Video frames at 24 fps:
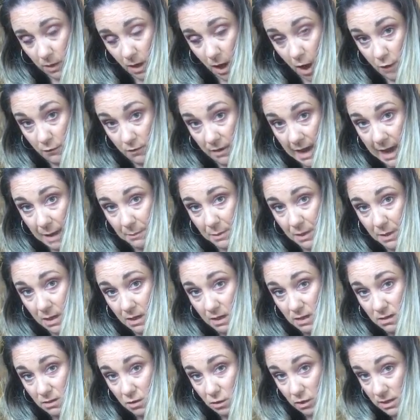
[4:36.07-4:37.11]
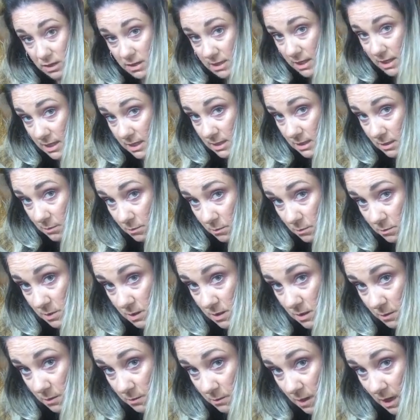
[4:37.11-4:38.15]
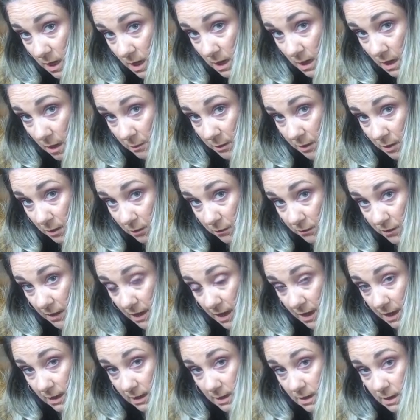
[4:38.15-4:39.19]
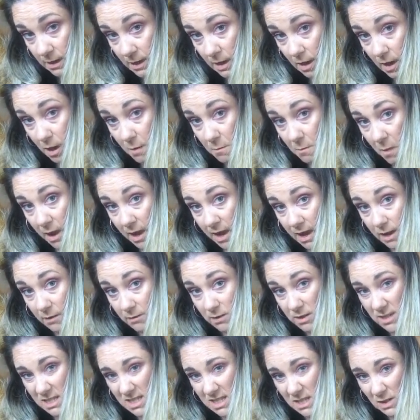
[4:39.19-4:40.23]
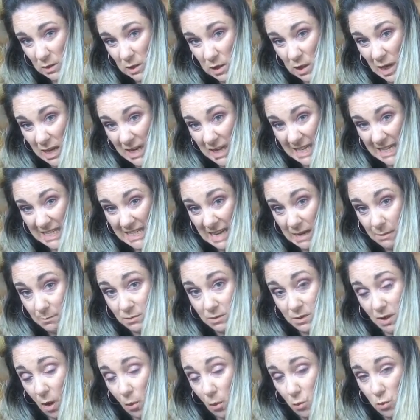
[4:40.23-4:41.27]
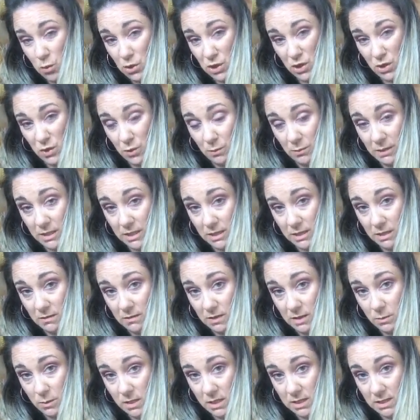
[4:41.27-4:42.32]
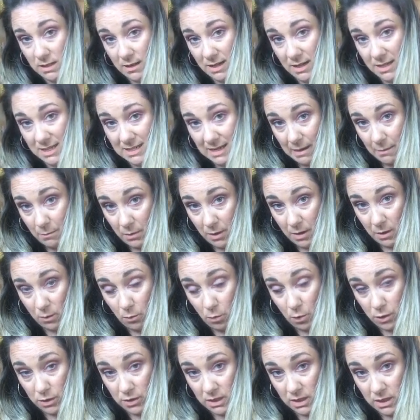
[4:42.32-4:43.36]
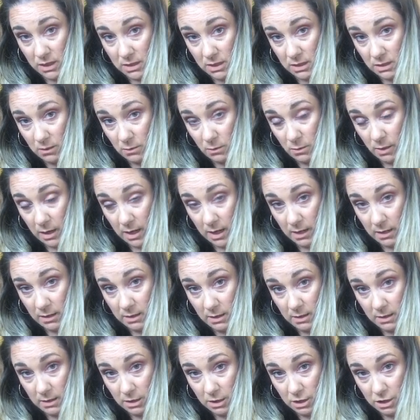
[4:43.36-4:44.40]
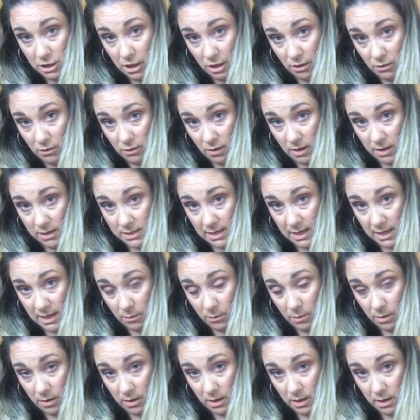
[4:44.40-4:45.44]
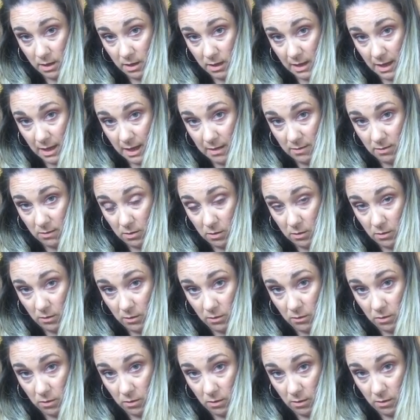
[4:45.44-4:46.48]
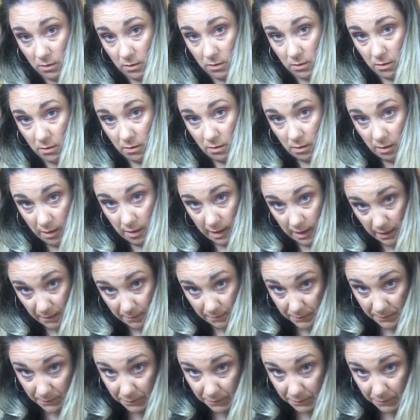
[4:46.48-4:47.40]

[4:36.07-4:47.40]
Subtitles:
overlap. You can see some heat coming off there. My hair is still slightly damp. I wouldn't normally do this when it's slightly damp, but I wanted to show you guys how I get the look that I